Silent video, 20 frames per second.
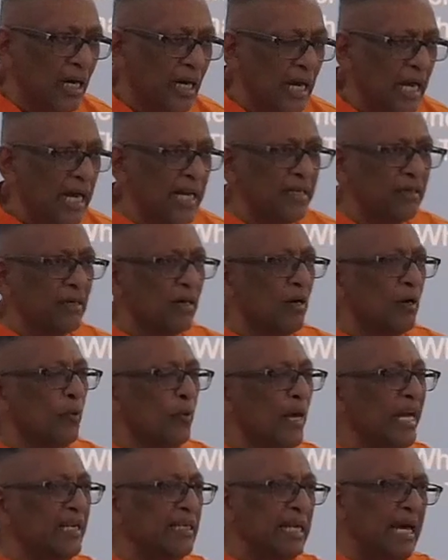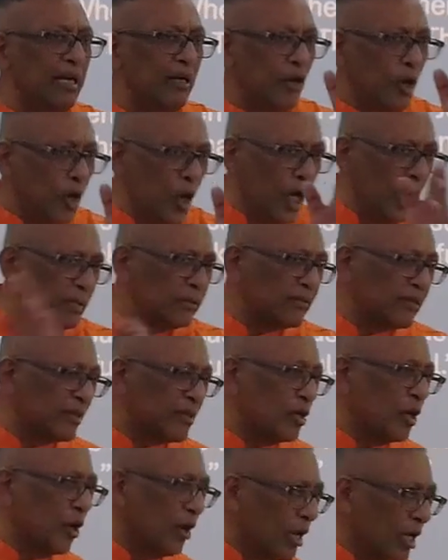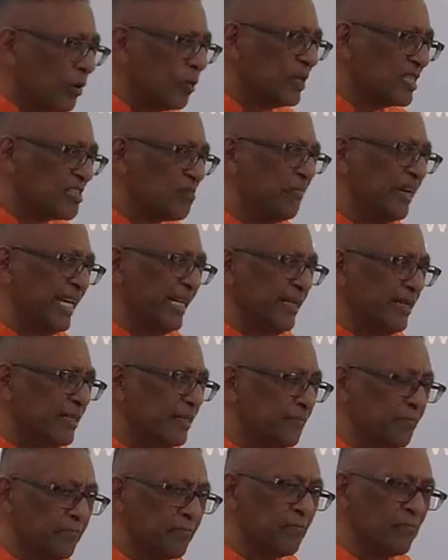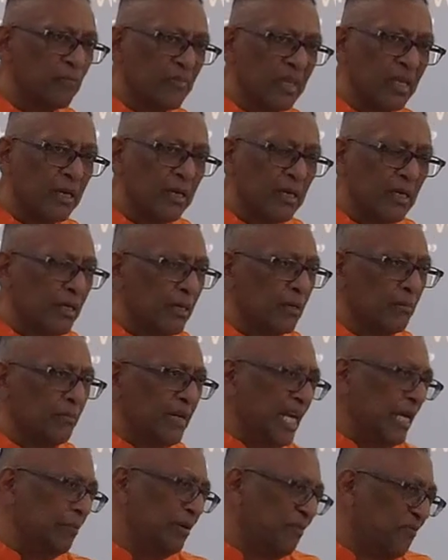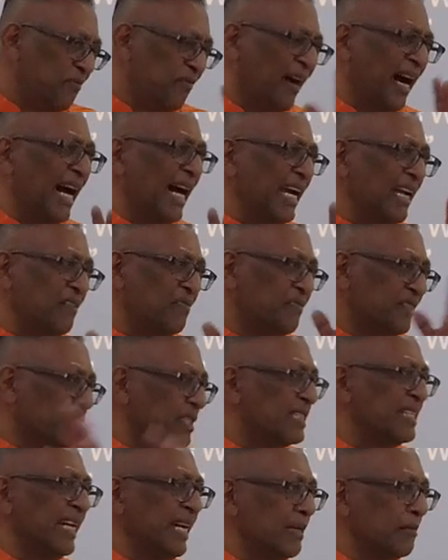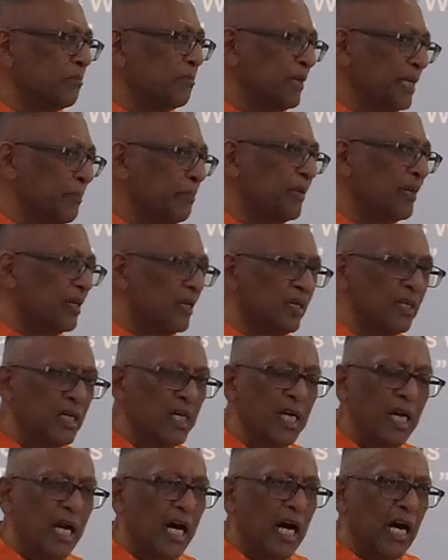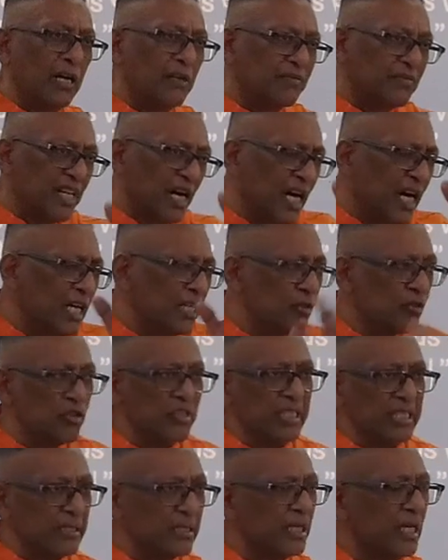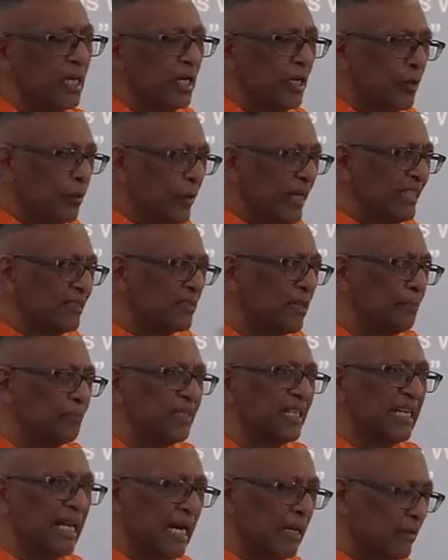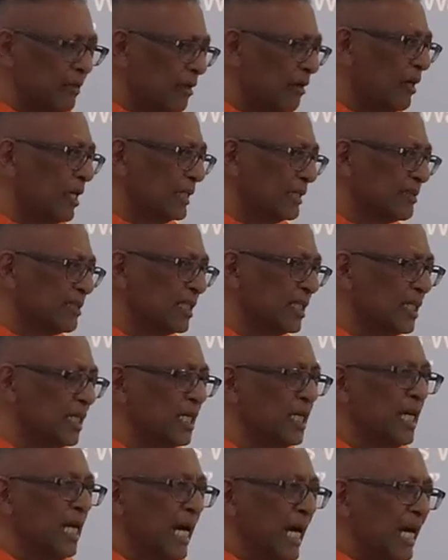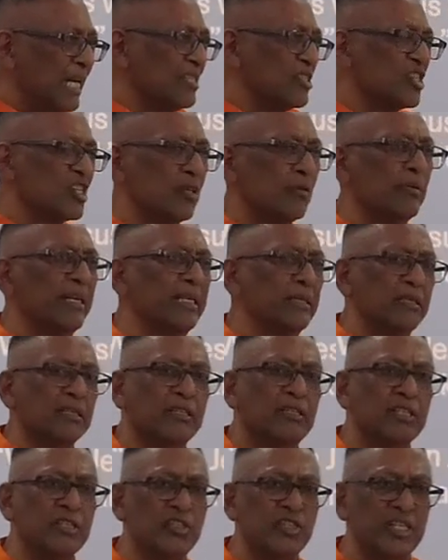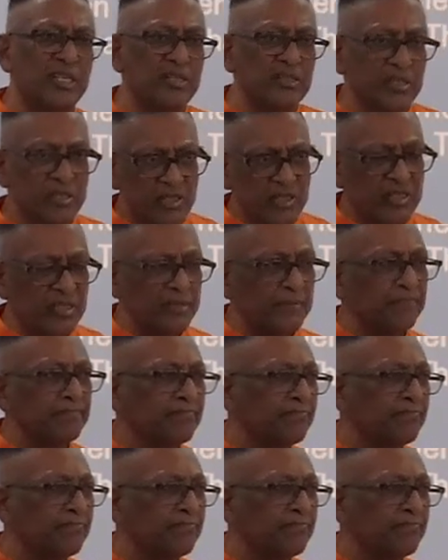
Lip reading: And when that altar call was made, maybe 5 or 10 people out of the 100 went up to that altar and surrendered to Jesus.